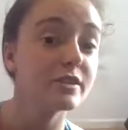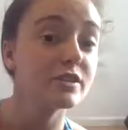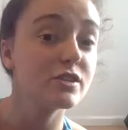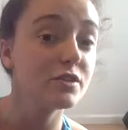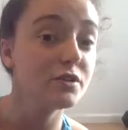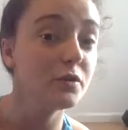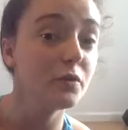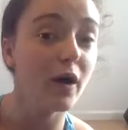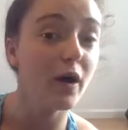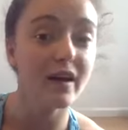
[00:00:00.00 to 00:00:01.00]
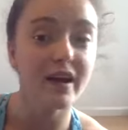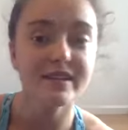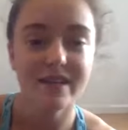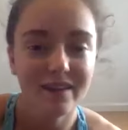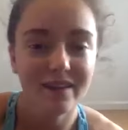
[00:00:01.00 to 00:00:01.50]
two, one,
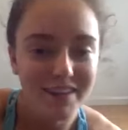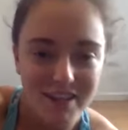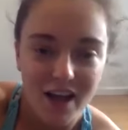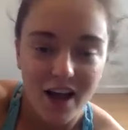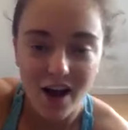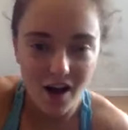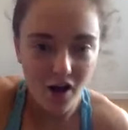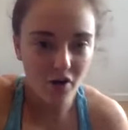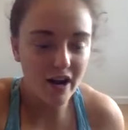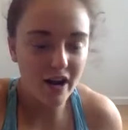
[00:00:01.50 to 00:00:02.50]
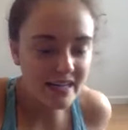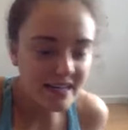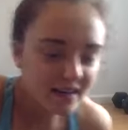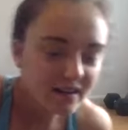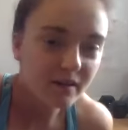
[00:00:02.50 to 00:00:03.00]
guys. All right,
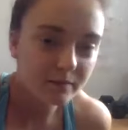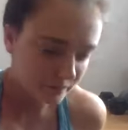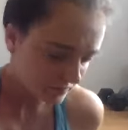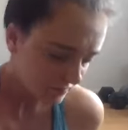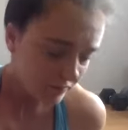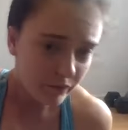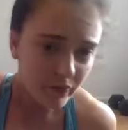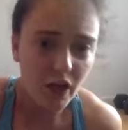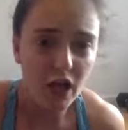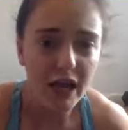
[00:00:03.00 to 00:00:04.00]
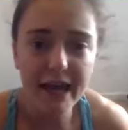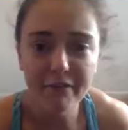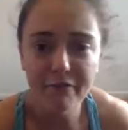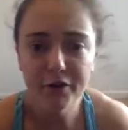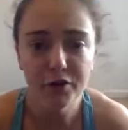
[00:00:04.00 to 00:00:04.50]
Nina.
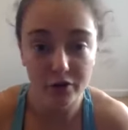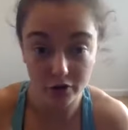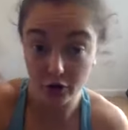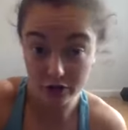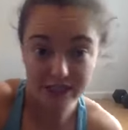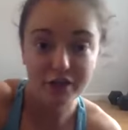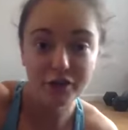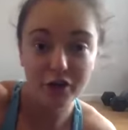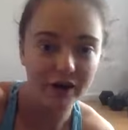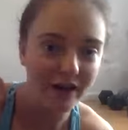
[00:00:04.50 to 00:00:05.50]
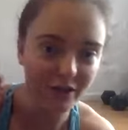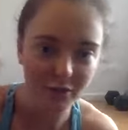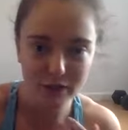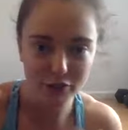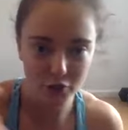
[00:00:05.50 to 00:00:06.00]
If you continue going, I'll
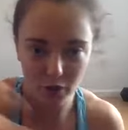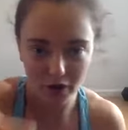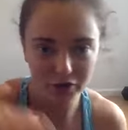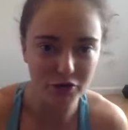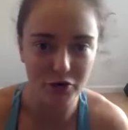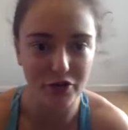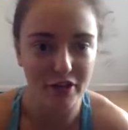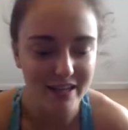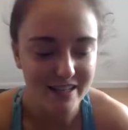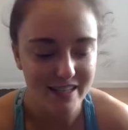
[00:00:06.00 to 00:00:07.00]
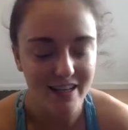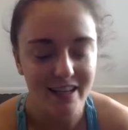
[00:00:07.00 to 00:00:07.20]
speak to you while you do your things.